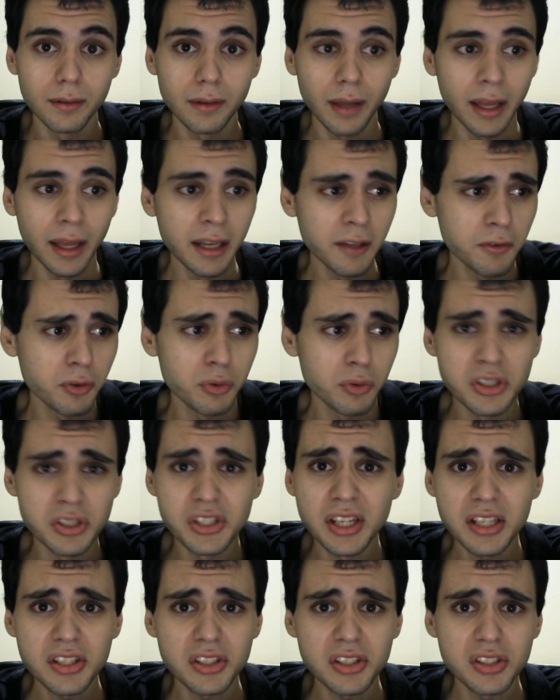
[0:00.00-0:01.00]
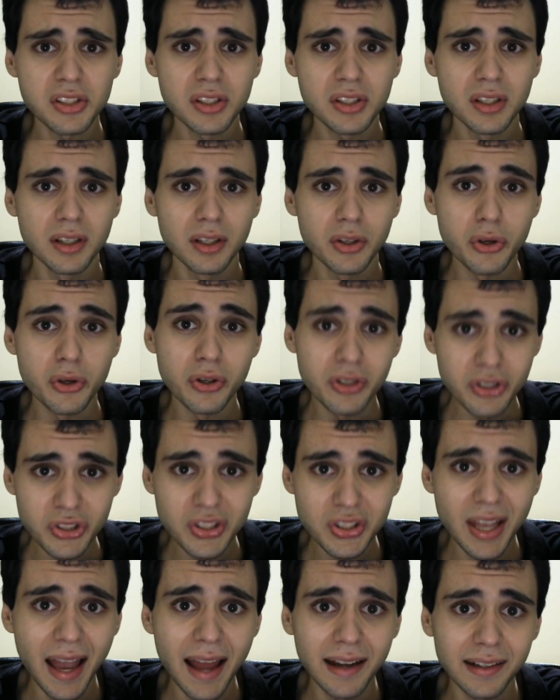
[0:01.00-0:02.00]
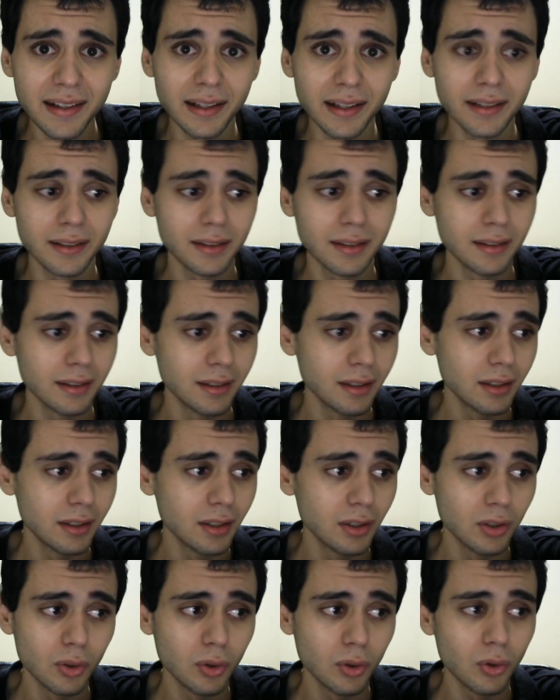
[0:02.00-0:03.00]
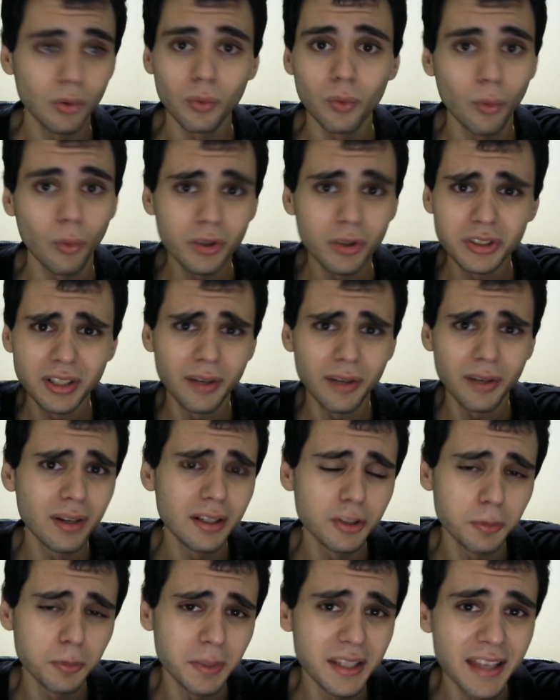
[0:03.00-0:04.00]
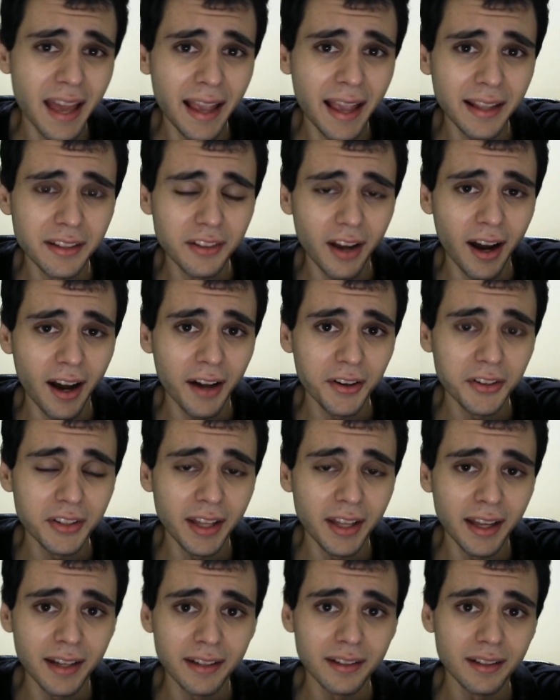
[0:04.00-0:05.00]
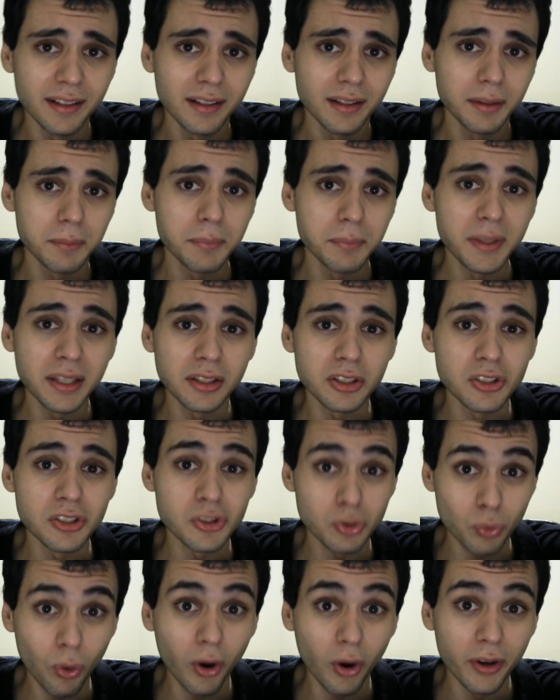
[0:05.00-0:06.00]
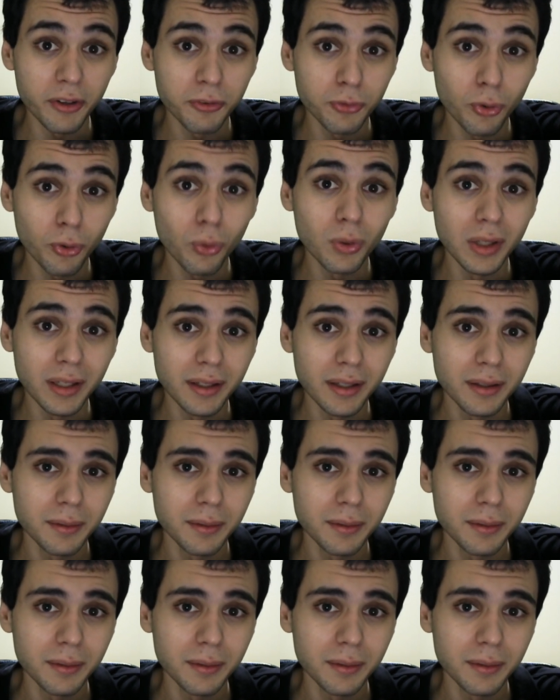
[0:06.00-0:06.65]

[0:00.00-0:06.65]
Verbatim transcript: And if you resist, you understand that what is there really to be gained other than being destroyed fully